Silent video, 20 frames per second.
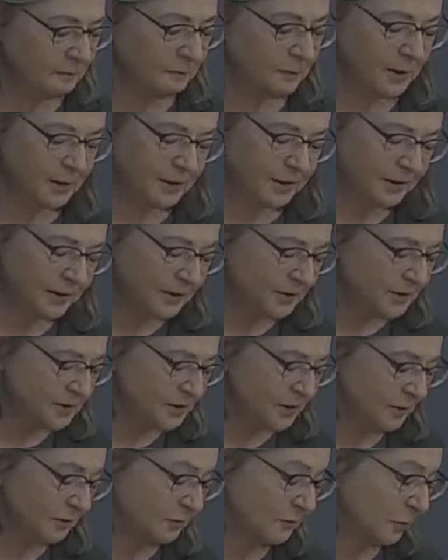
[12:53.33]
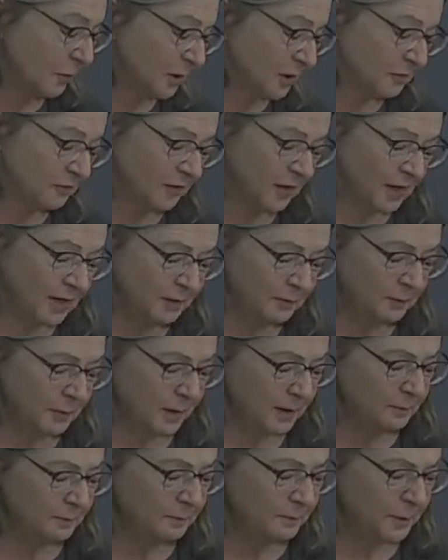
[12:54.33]
Barriers are fortified
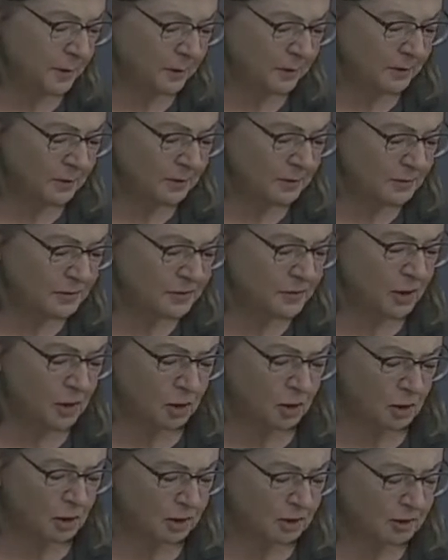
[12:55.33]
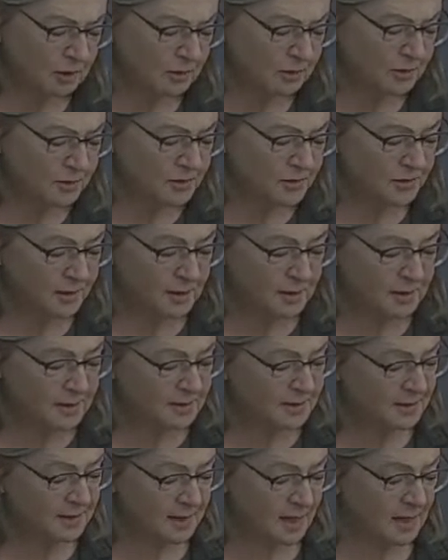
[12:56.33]
by barrels, hurdles,
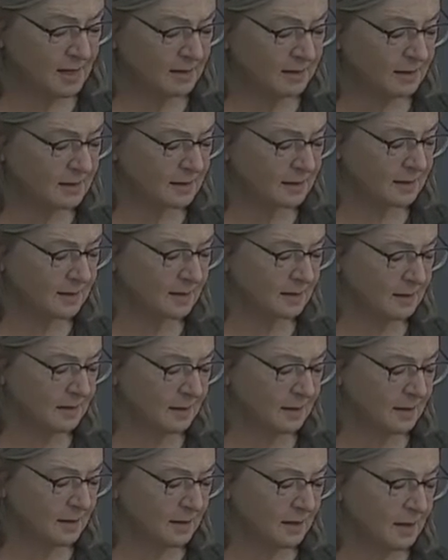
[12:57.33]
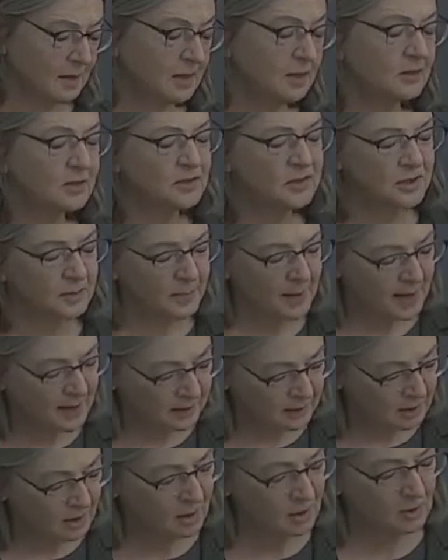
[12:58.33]
stakes. Here's the
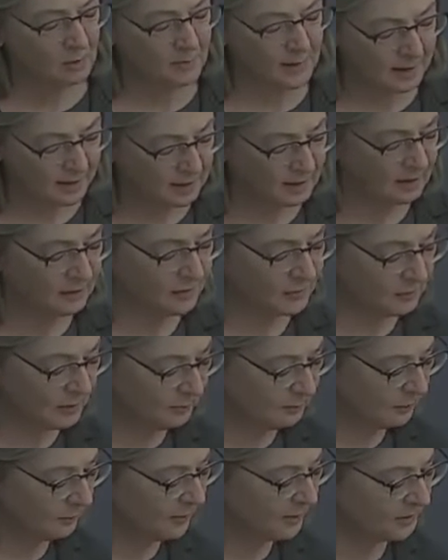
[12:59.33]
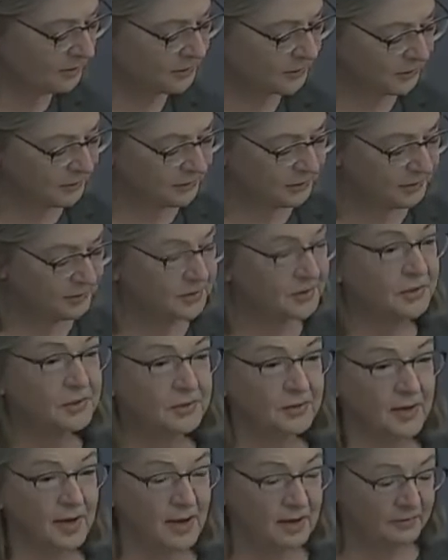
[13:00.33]
backhoe making three point turns, the
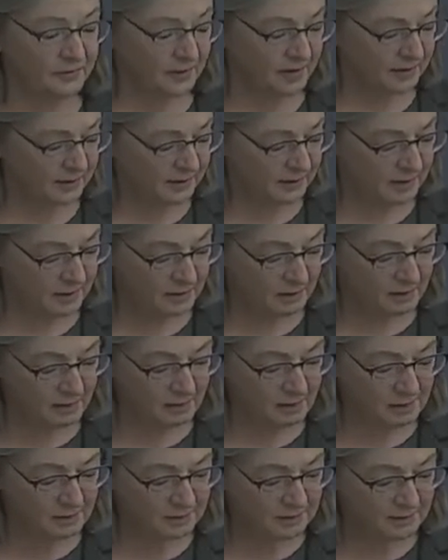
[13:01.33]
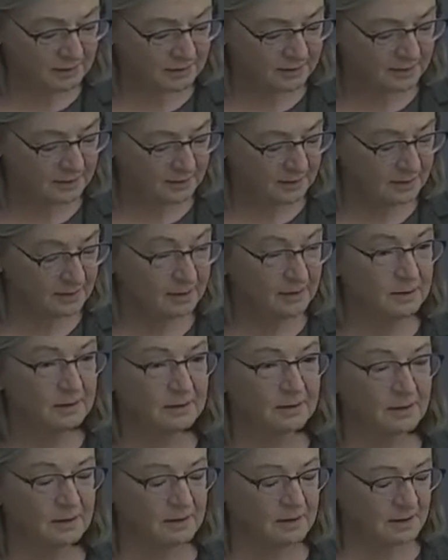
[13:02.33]
traffic at a halt
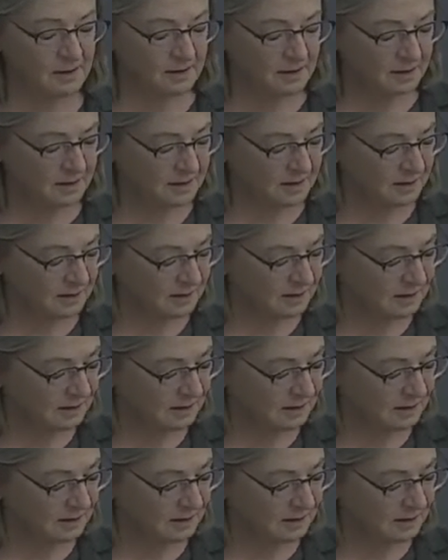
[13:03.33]
the heat,